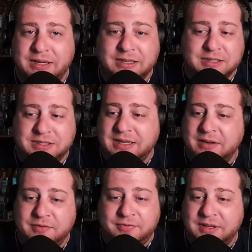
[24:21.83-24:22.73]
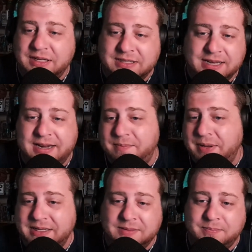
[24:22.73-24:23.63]
You just give the second
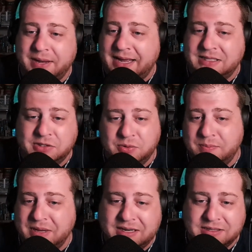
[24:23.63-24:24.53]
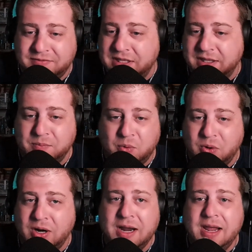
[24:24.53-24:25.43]
base at bats to a mix of Dylan
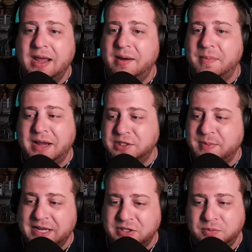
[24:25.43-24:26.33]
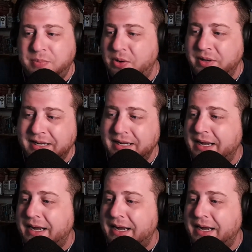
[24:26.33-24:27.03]
Moore and Miles Mastrobuoni.